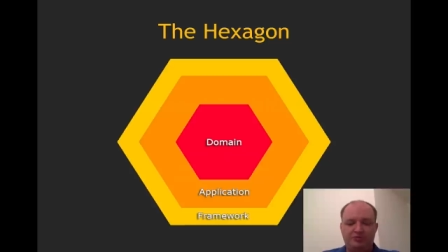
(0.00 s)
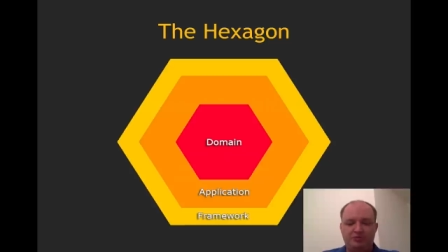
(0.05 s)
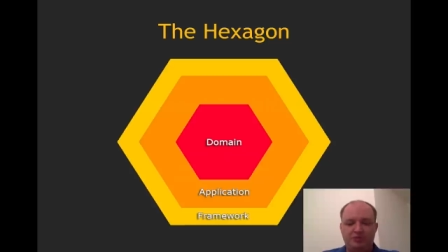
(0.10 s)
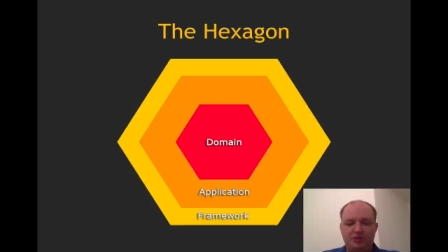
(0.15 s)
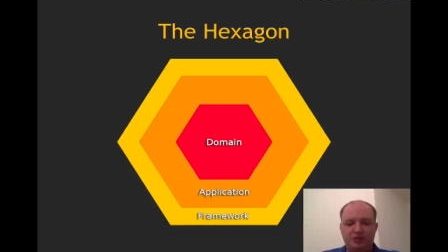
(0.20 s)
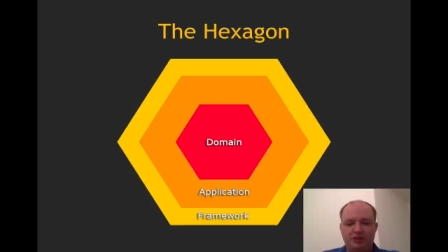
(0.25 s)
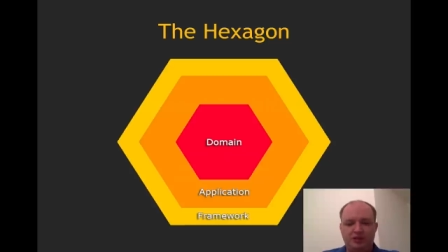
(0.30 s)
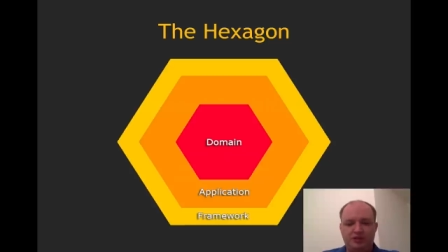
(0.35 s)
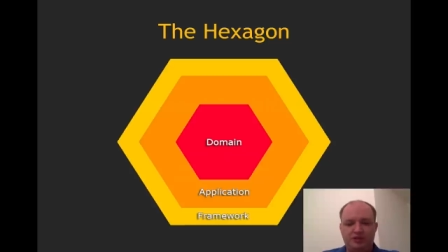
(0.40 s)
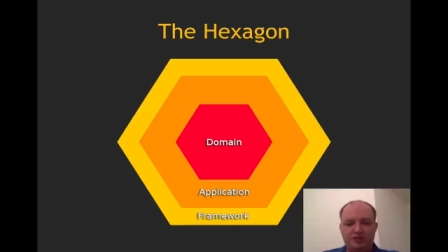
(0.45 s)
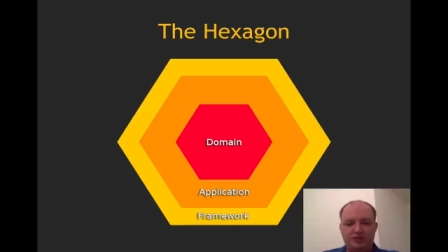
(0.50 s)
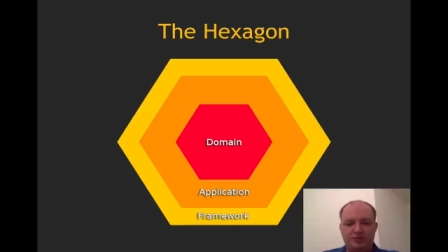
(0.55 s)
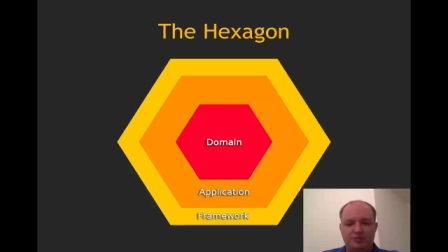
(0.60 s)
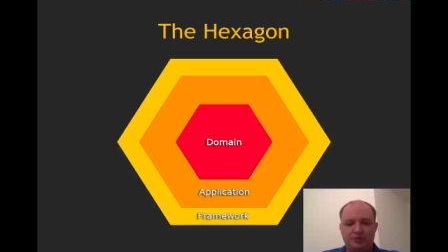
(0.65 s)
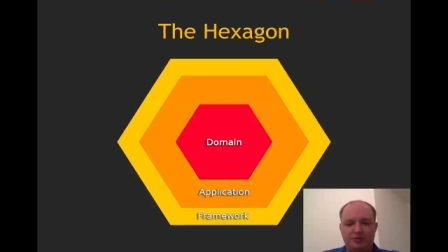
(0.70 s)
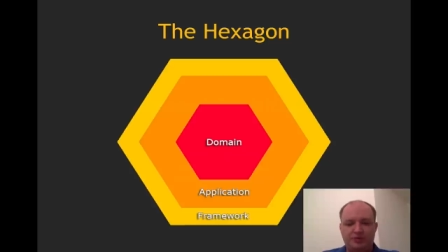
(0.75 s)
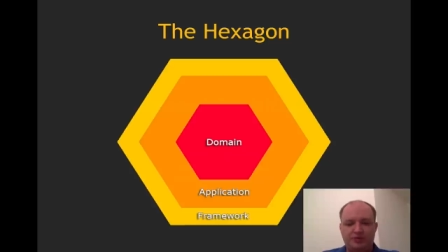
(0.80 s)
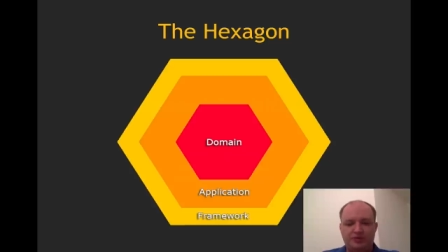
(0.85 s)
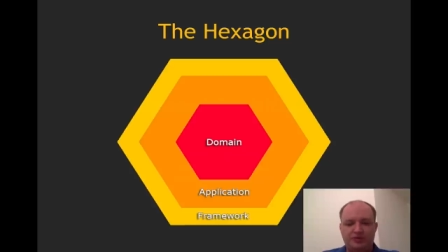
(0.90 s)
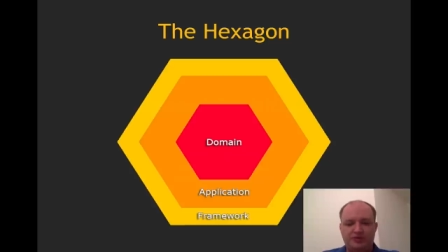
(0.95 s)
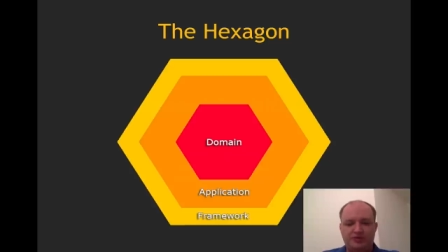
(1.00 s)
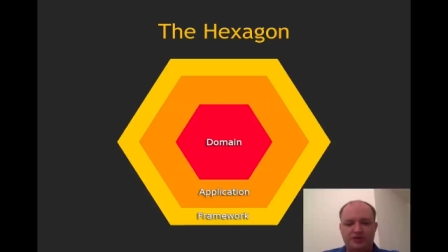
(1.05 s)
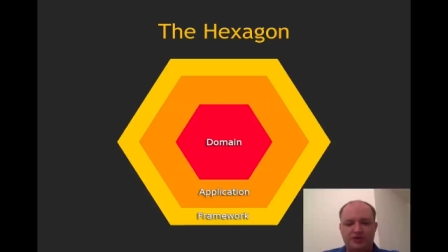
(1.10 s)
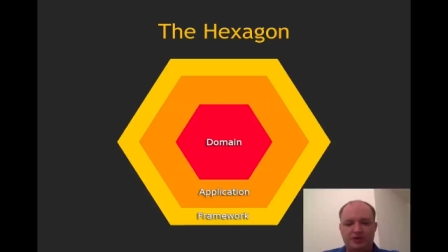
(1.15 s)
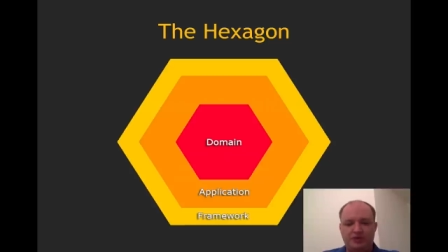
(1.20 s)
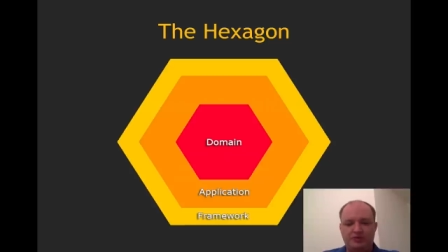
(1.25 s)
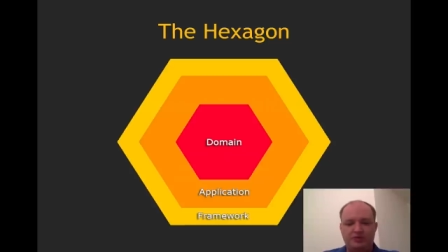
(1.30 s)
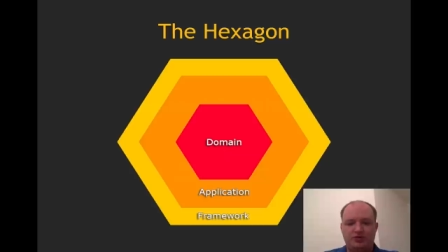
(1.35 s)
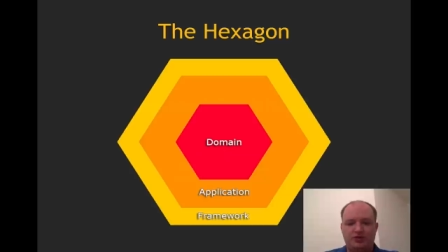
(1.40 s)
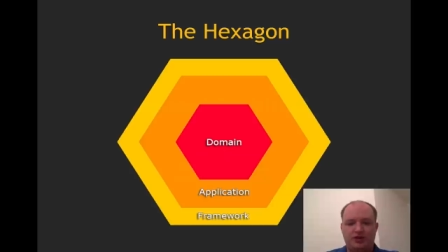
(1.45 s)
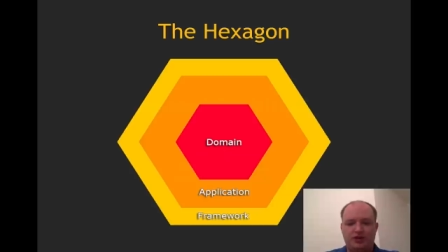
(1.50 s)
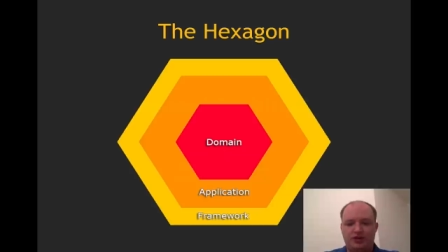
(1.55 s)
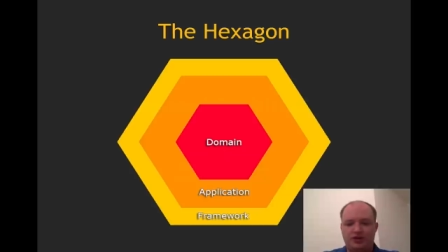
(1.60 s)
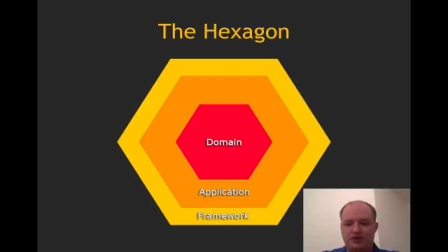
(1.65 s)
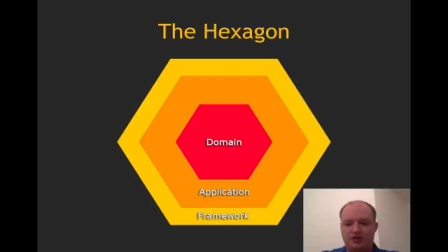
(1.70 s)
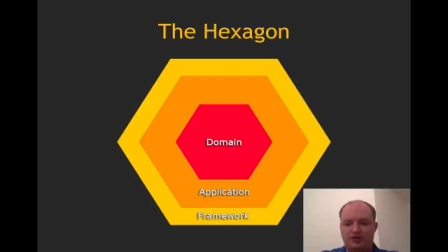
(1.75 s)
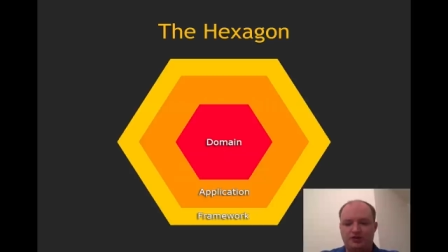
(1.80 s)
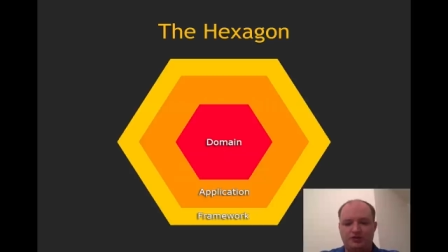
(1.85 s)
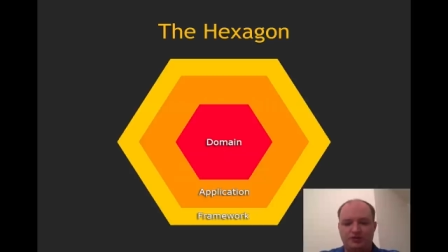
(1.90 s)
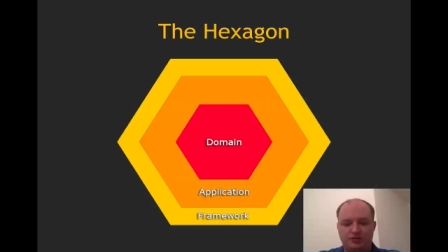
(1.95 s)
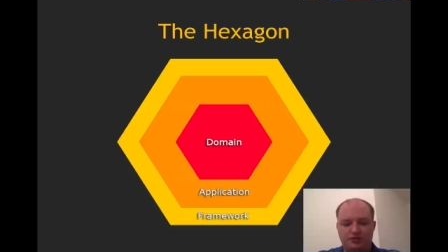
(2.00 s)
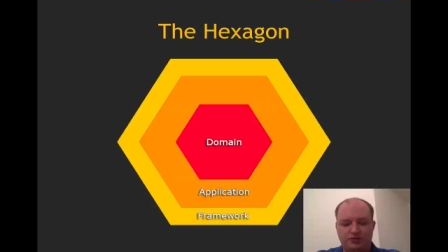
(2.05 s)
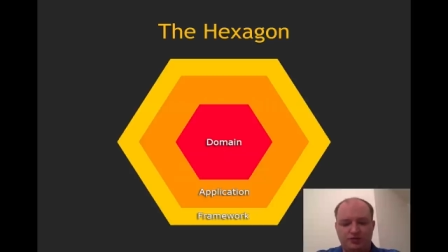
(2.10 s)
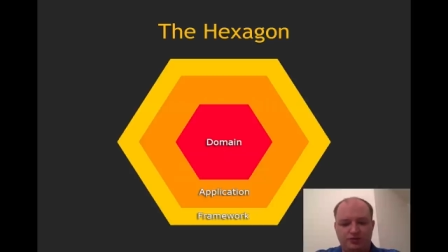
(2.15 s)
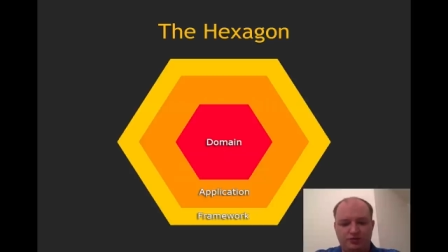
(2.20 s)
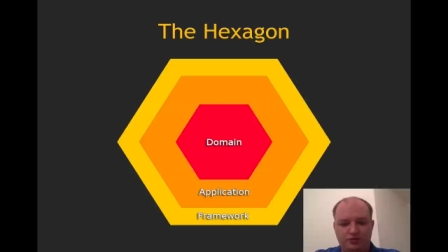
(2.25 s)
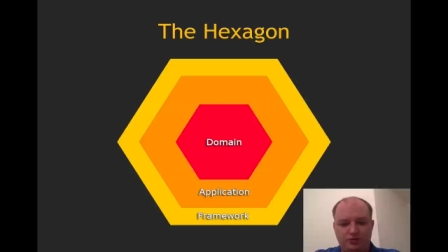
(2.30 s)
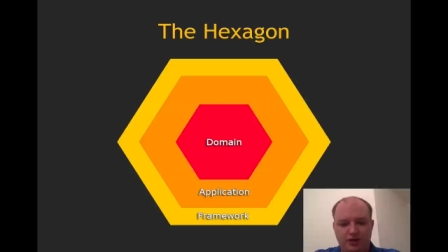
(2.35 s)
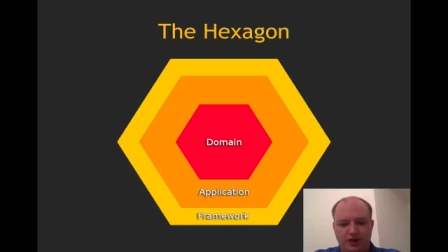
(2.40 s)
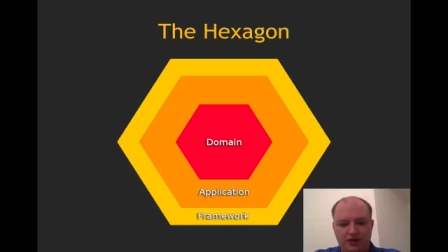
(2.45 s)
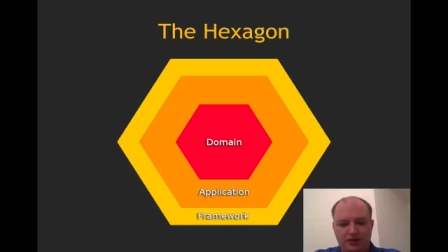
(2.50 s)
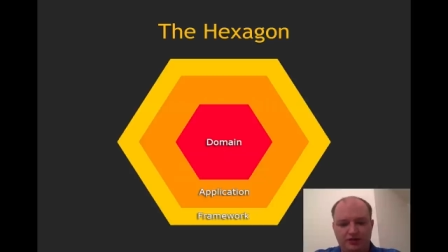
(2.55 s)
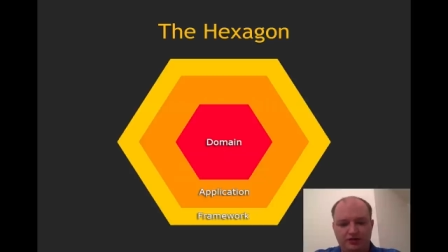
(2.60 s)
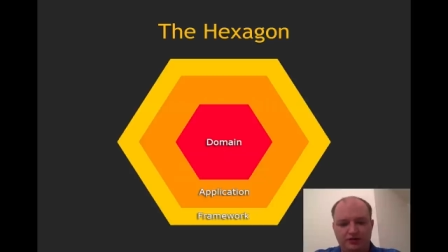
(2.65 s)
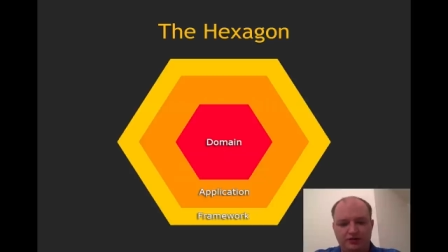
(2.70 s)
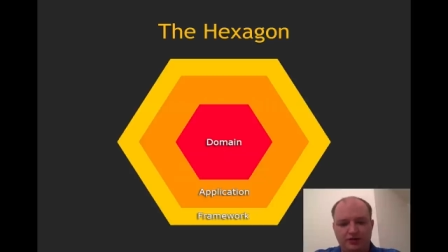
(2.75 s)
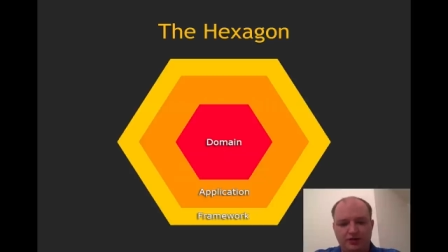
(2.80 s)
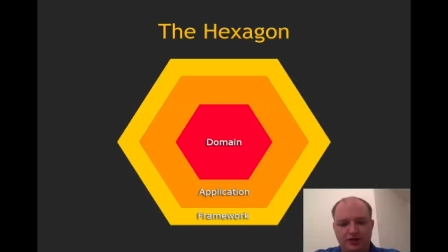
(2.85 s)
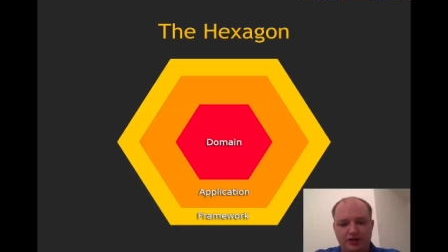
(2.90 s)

me it's both the same, so I just use domain.